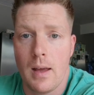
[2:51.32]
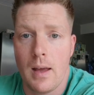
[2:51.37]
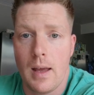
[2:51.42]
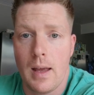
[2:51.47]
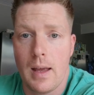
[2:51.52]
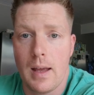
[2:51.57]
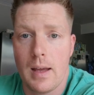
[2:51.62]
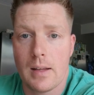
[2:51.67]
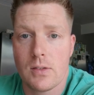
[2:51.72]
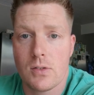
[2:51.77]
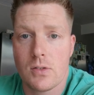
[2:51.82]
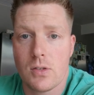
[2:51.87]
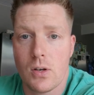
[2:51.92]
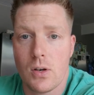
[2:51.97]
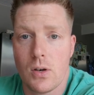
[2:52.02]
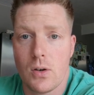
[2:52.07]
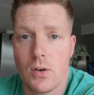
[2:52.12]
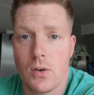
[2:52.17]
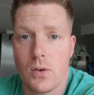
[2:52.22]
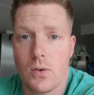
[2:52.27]
And
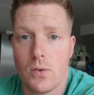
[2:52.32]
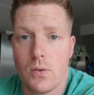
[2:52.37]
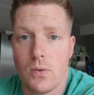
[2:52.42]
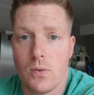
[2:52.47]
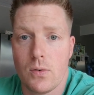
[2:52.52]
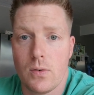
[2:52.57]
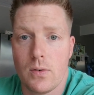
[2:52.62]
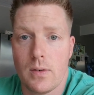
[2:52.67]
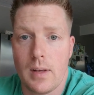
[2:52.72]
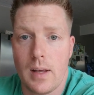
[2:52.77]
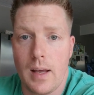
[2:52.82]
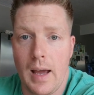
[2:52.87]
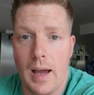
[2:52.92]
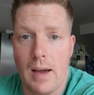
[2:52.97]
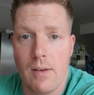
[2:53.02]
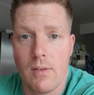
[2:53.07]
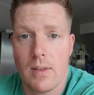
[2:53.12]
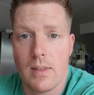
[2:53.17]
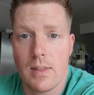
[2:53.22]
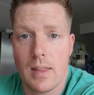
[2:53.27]
so
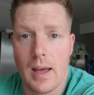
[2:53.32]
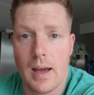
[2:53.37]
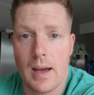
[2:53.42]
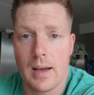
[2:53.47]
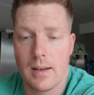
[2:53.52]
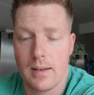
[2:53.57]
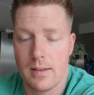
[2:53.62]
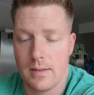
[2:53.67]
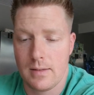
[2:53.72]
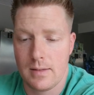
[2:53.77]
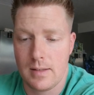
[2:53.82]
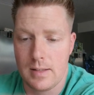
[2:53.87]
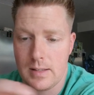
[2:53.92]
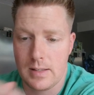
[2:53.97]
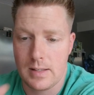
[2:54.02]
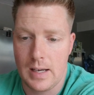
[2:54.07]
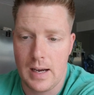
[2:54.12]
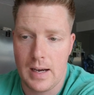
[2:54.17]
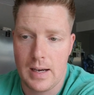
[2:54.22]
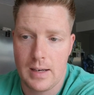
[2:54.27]
having that
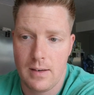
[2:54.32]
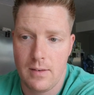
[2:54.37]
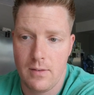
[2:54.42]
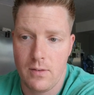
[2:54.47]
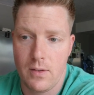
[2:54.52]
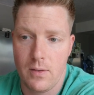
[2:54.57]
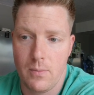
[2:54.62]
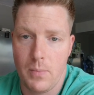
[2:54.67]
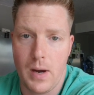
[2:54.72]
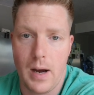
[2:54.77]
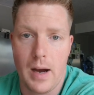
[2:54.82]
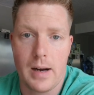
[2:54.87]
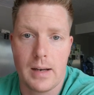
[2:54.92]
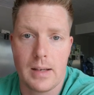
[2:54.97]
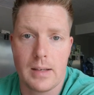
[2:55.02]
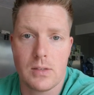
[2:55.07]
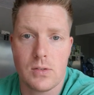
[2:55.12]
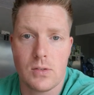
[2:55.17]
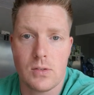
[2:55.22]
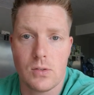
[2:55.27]
design of the
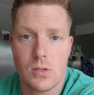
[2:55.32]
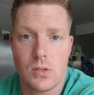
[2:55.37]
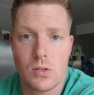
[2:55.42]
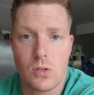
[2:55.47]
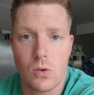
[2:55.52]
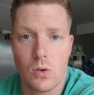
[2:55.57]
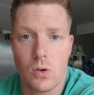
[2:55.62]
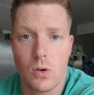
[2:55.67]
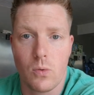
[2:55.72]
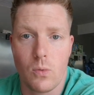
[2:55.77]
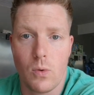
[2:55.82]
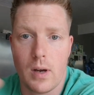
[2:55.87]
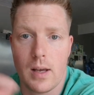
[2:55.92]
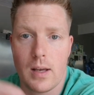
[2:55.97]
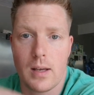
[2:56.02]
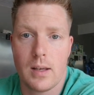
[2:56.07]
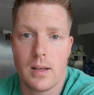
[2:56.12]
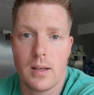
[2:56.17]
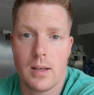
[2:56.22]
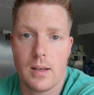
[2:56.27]
body to store
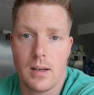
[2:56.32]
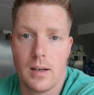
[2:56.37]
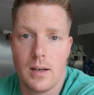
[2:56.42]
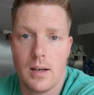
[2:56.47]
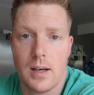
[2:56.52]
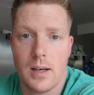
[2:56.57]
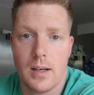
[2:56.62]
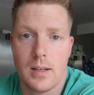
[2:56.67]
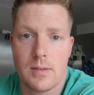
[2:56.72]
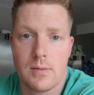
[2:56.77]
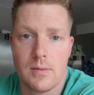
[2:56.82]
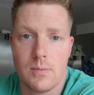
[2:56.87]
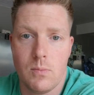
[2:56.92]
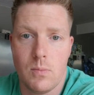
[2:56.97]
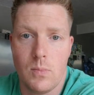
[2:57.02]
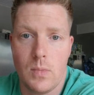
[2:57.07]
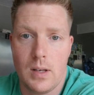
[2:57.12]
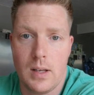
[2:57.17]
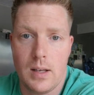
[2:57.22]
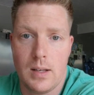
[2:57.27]
away
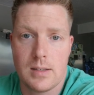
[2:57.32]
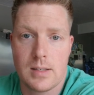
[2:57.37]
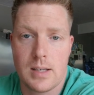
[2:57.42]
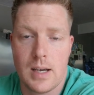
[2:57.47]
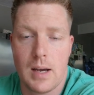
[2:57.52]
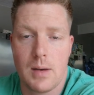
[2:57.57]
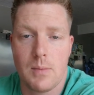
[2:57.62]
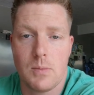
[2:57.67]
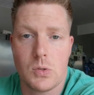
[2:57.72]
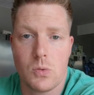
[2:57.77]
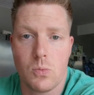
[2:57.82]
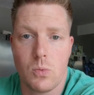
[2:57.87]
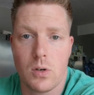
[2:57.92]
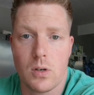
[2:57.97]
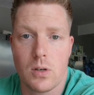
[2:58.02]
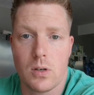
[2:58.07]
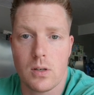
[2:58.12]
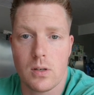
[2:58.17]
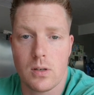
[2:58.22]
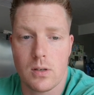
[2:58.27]
in times
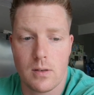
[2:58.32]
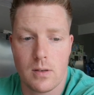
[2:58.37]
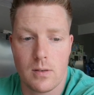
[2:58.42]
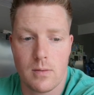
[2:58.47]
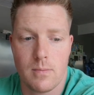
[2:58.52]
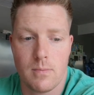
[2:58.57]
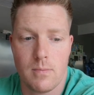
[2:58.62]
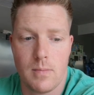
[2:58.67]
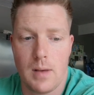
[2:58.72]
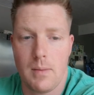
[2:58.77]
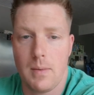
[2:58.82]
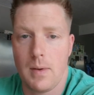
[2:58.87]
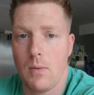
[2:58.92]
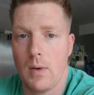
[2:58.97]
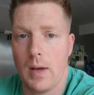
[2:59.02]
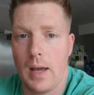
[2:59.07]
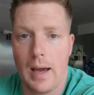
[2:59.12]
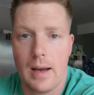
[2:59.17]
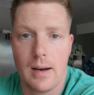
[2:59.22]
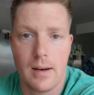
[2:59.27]
where maybe
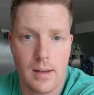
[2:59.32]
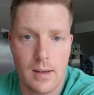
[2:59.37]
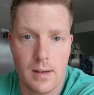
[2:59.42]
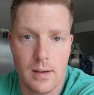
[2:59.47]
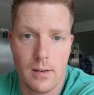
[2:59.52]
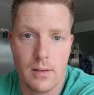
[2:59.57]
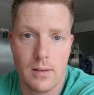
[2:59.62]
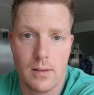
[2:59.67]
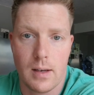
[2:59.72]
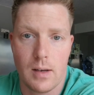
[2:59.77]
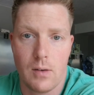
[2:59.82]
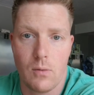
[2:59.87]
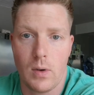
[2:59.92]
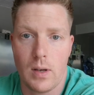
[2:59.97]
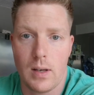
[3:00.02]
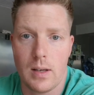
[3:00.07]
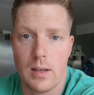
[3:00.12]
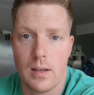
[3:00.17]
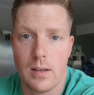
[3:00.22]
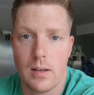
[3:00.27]
we had a kill and
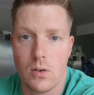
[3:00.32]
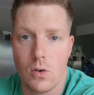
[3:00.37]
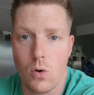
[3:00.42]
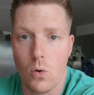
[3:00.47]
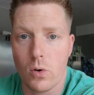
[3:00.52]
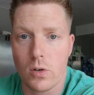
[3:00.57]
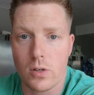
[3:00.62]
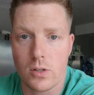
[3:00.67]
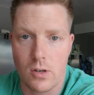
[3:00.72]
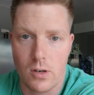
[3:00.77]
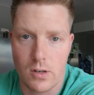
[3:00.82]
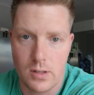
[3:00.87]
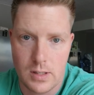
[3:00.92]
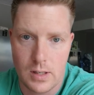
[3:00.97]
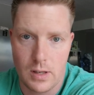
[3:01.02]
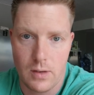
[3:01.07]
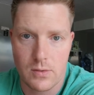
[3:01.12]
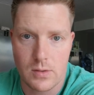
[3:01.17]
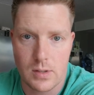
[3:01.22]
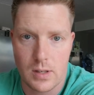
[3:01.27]
we gorged
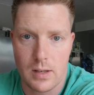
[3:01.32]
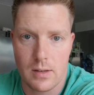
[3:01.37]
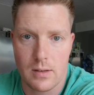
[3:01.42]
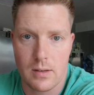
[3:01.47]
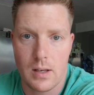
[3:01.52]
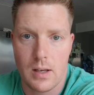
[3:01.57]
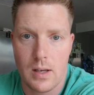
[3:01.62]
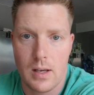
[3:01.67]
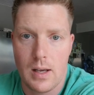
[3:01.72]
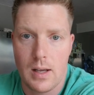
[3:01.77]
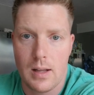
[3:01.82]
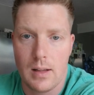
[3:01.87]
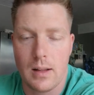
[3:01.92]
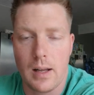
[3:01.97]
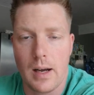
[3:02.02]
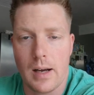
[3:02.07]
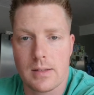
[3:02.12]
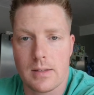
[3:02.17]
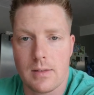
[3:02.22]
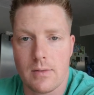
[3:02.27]
ourselves on
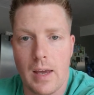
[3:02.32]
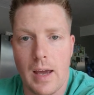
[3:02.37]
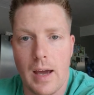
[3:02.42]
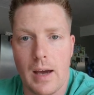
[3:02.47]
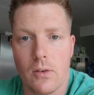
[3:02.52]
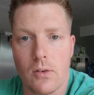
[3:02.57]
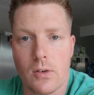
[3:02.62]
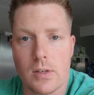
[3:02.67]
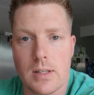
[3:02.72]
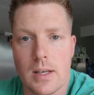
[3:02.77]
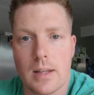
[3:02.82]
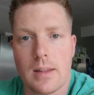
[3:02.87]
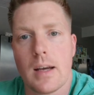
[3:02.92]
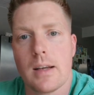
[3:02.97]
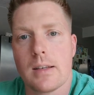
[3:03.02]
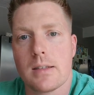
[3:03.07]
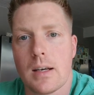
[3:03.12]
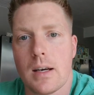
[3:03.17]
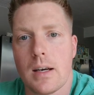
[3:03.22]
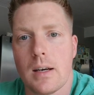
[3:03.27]
lots of calories at
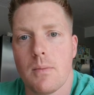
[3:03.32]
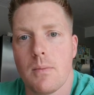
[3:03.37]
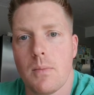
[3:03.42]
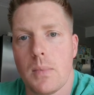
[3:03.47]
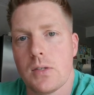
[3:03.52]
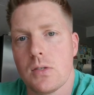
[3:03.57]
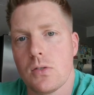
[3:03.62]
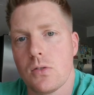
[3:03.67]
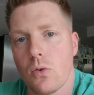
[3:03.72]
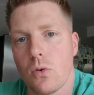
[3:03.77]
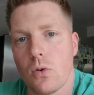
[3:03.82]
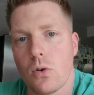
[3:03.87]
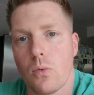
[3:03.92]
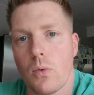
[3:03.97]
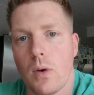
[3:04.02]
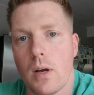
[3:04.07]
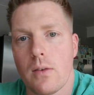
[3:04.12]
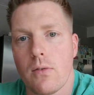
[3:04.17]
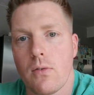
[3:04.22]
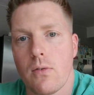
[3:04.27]
that time, be stored
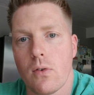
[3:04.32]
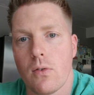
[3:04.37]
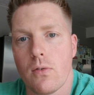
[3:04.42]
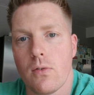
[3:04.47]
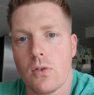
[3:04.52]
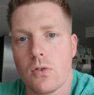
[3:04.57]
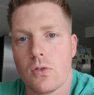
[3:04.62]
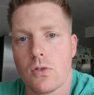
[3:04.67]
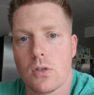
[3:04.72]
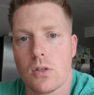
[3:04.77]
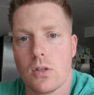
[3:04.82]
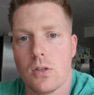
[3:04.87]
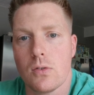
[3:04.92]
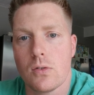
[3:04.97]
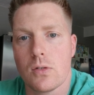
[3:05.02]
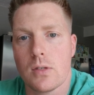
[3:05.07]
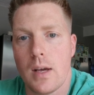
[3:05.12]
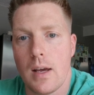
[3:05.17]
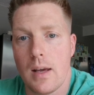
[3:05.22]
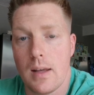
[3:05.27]
away future
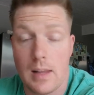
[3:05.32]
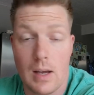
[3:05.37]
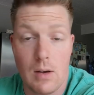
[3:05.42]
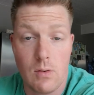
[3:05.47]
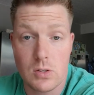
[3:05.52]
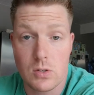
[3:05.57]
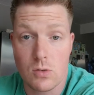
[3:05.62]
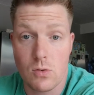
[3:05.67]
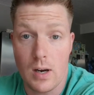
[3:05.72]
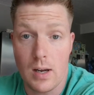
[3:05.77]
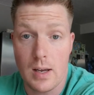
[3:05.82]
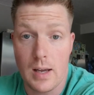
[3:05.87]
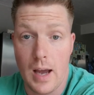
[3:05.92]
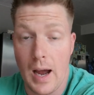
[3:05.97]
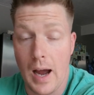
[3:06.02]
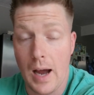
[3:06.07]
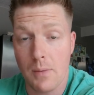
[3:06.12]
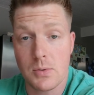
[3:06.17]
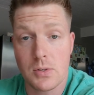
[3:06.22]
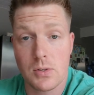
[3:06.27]
use. That was great.
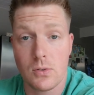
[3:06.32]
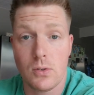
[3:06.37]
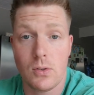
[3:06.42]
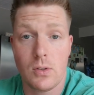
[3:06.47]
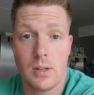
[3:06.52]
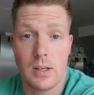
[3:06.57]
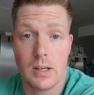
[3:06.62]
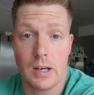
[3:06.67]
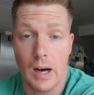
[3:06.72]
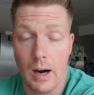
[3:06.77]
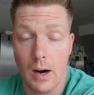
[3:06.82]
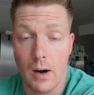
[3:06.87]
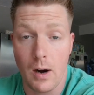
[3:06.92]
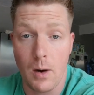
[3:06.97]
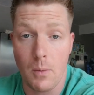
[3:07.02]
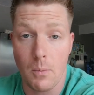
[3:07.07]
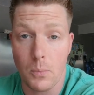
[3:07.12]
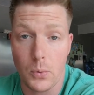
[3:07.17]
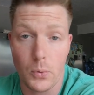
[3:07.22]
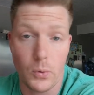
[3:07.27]
Absolutely
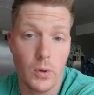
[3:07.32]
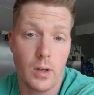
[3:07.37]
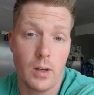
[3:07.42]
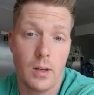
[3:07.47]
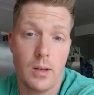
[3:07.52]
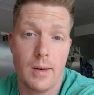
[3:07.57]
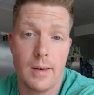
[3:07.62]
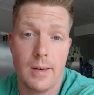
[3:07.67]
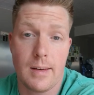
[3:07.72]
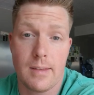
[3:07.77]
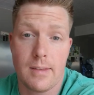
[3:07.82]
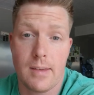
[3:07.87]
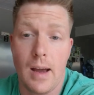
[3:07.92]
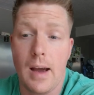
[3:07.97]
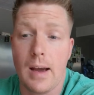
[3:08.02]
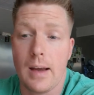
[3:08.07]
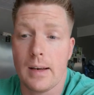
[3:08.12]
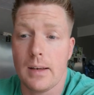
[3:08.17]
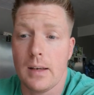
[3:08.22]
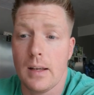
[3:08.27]
a brilliant
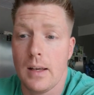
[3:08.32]
design.